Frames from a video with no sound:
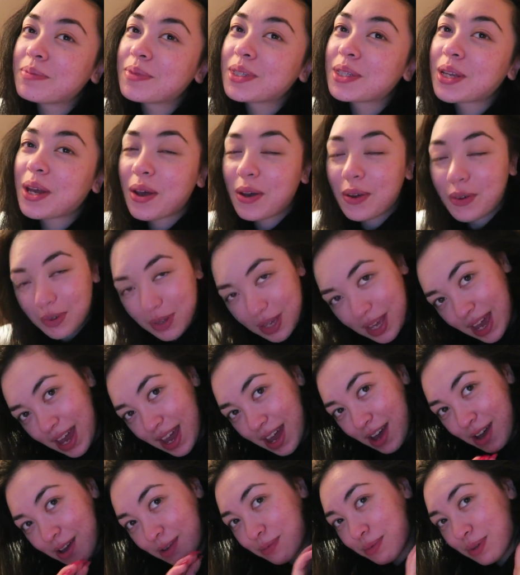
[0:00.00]
So
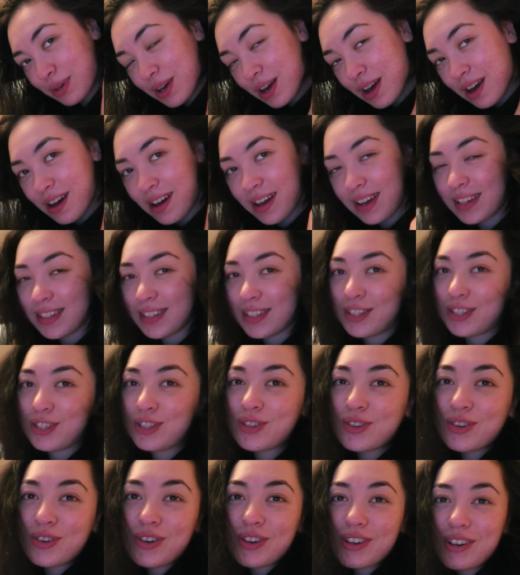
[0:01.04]
yeah, I hope you guys
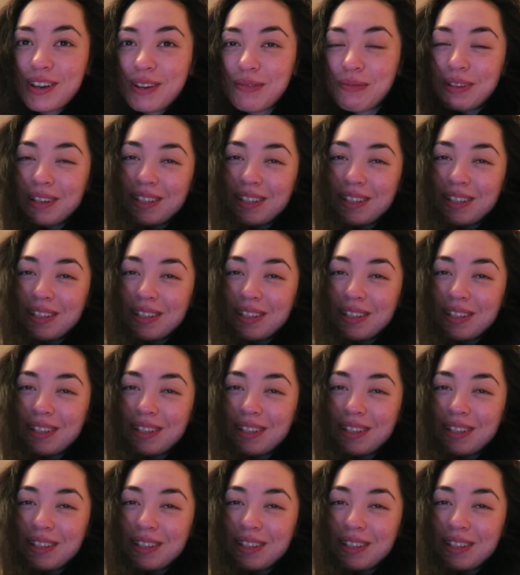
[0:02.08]
enjoy.